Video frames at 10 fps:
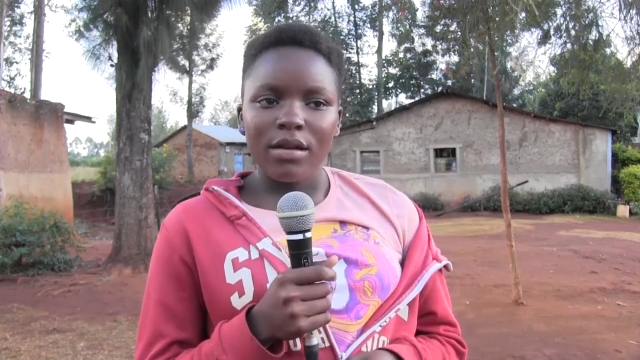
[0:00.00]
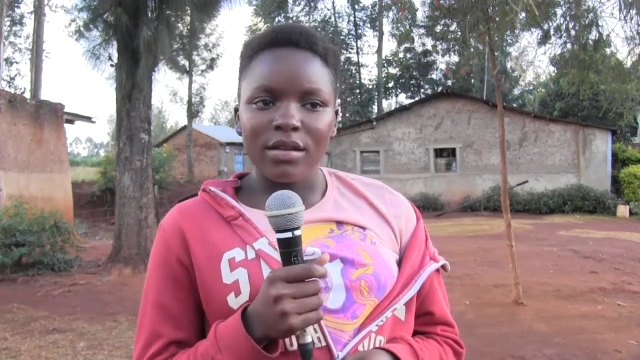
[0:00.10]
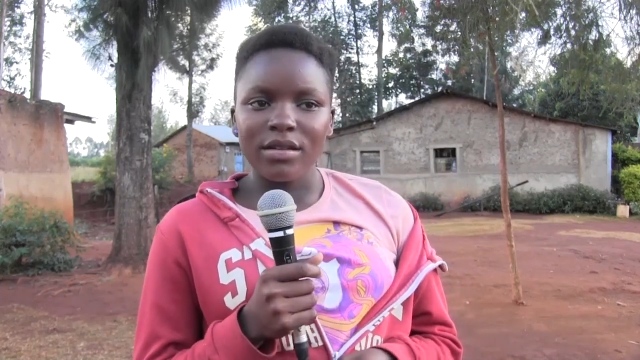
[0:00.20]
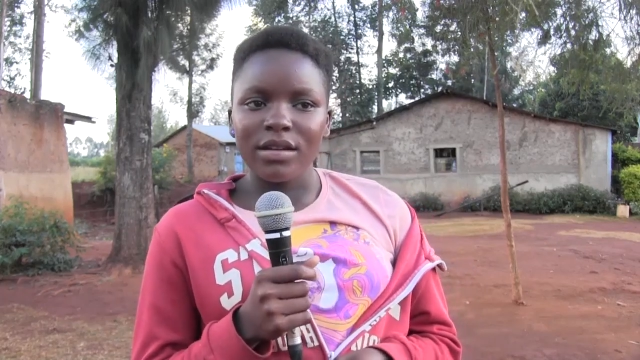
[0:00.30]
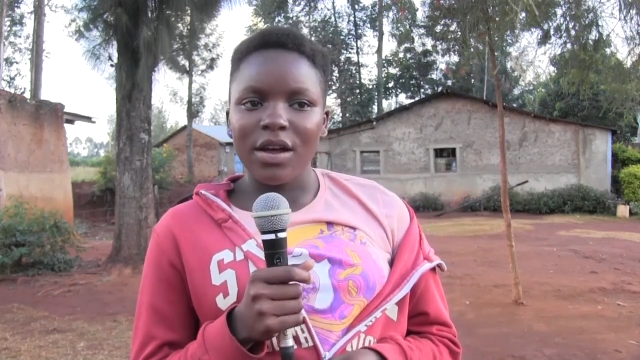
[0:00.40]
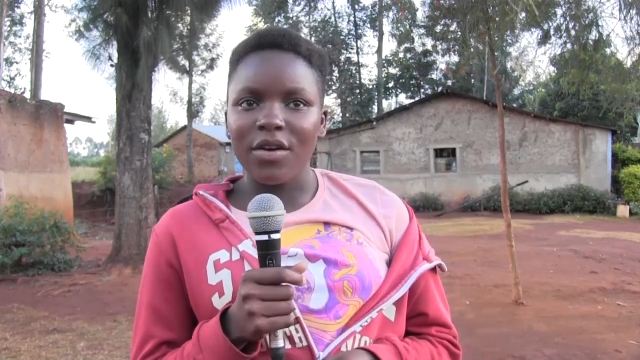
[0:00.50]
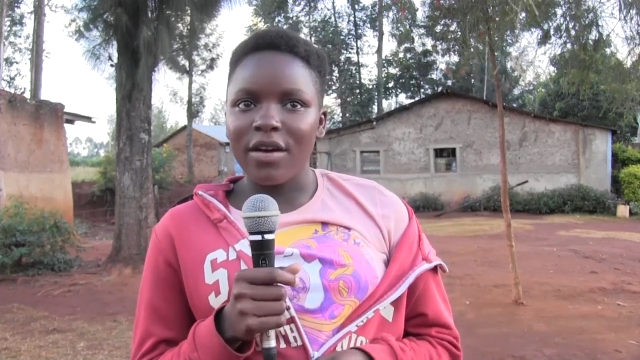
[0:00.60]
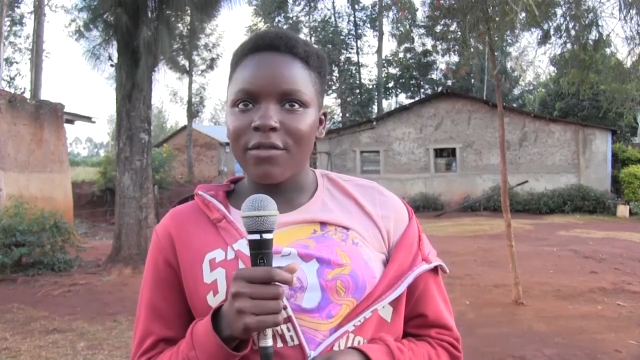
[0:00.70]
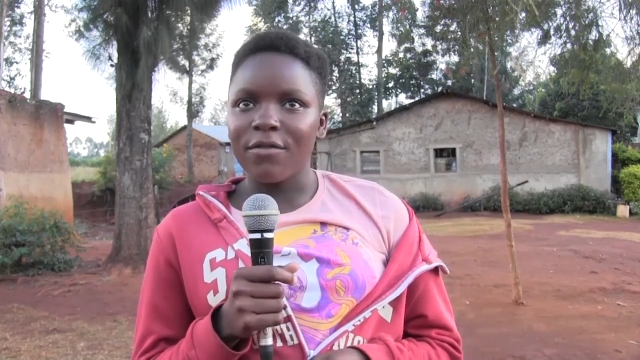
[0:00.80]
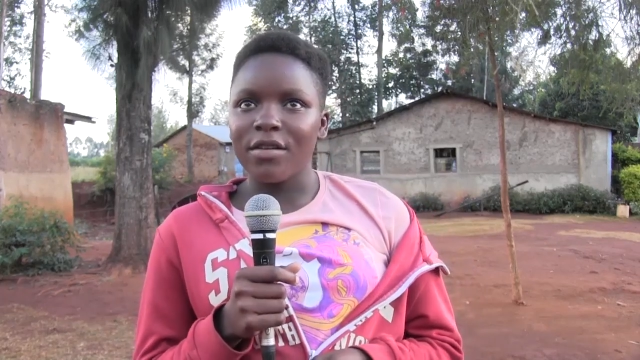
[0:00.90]
and now
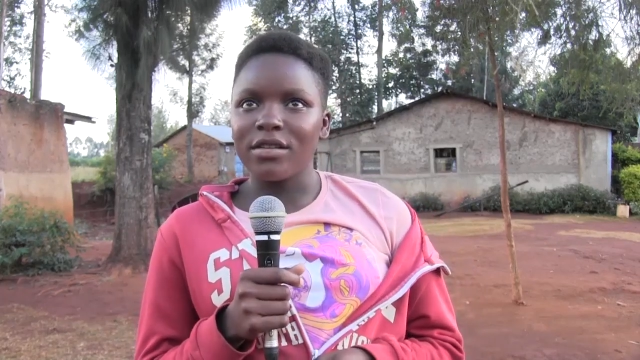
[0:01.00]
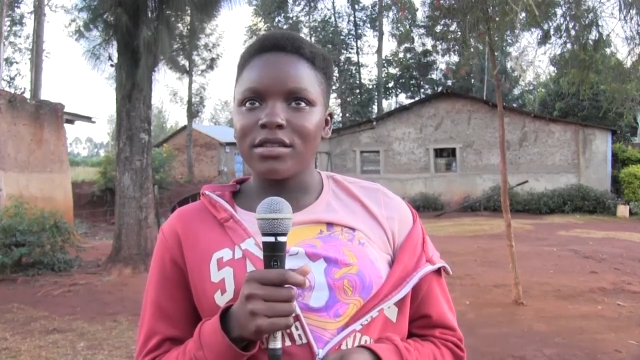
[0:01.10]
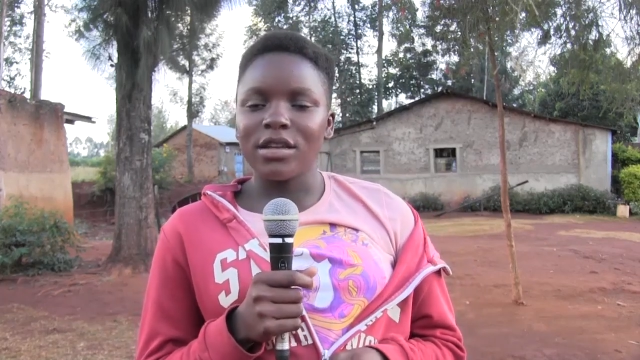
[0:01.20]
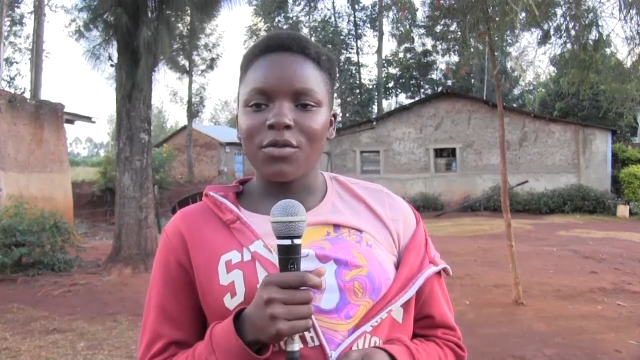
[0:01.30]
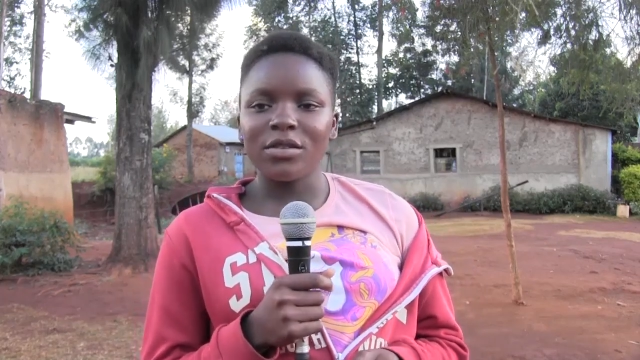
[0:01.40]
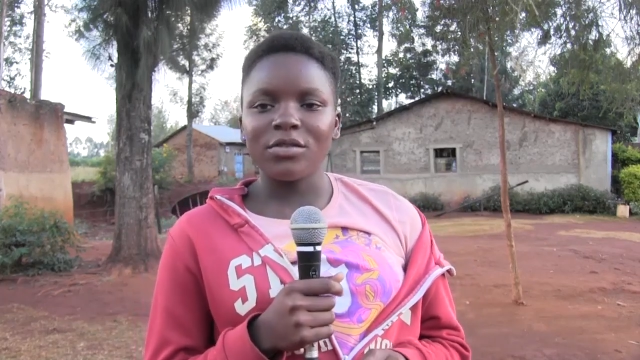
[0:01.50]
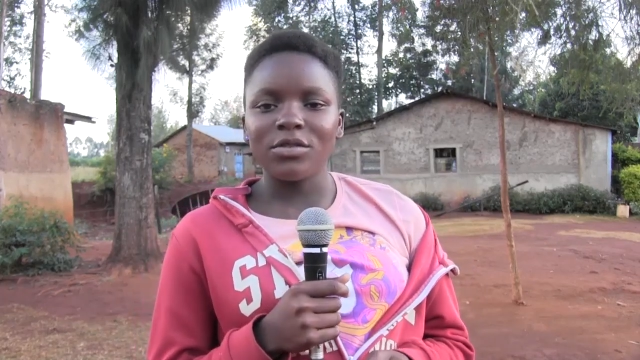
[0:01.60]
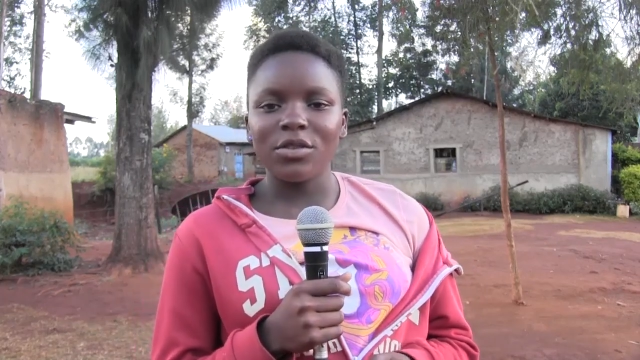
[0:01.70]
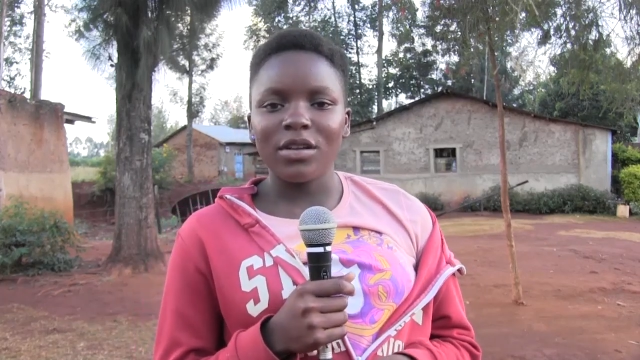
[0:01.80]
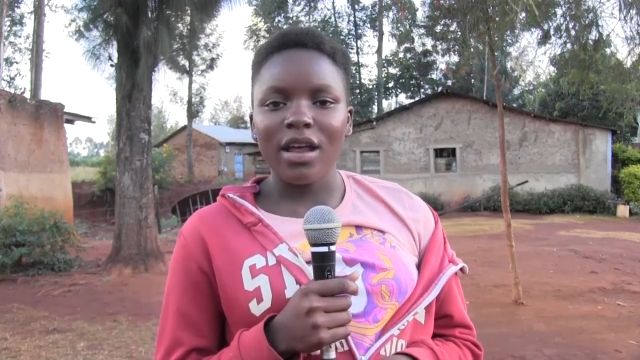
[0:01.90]
I finished, I want to
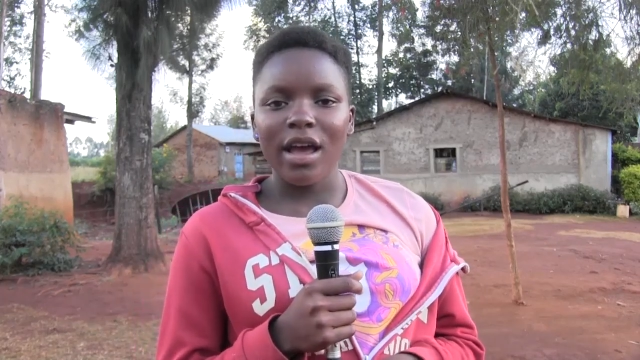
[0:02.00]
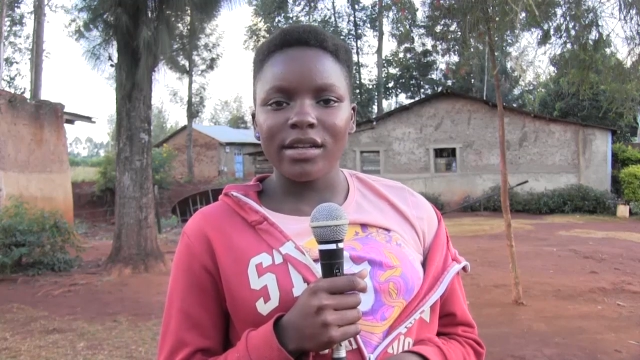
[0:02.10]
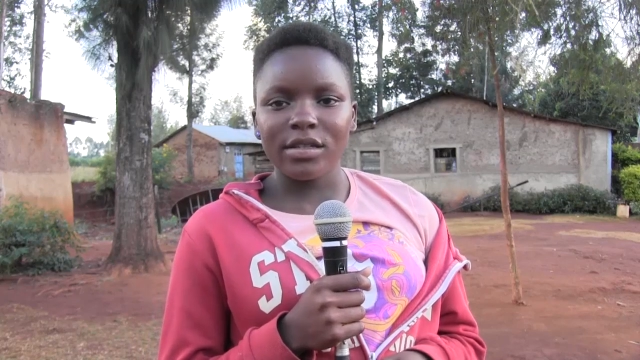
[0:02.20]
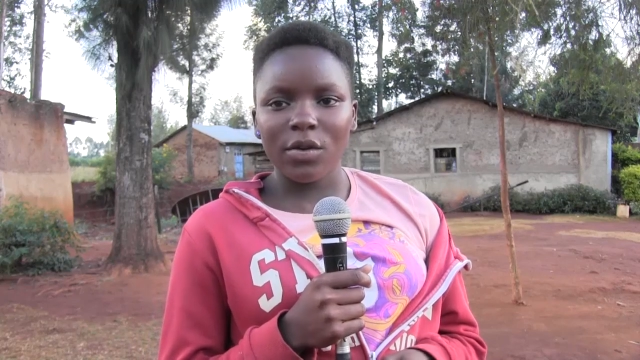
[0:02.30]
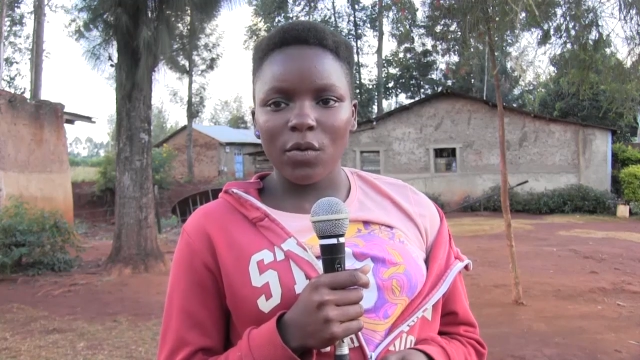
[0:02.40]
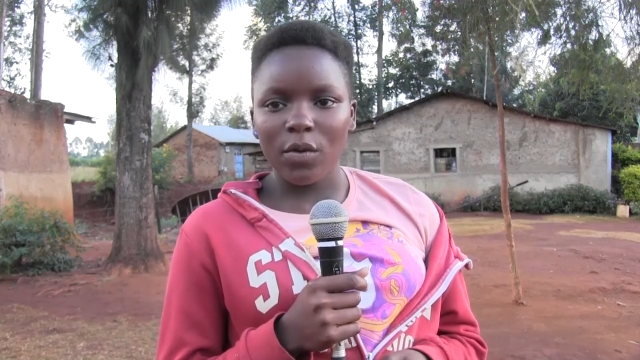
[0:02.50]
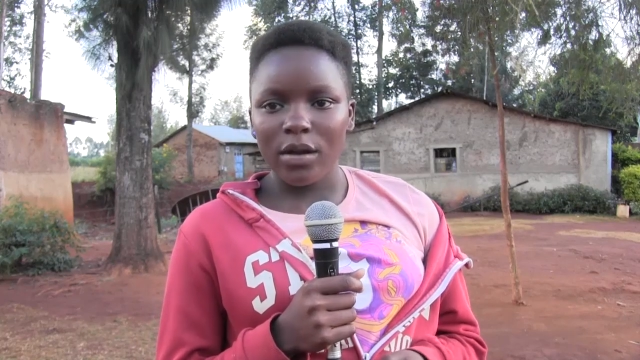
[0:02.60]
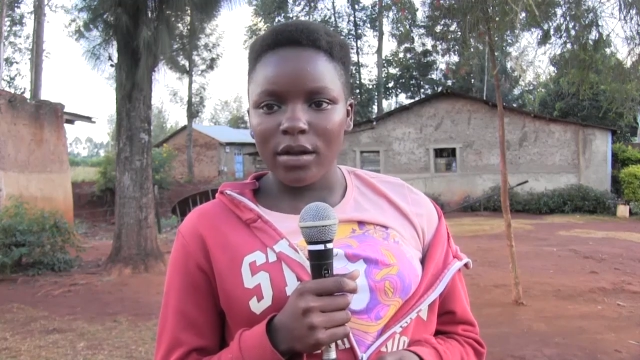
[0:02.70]
join high school.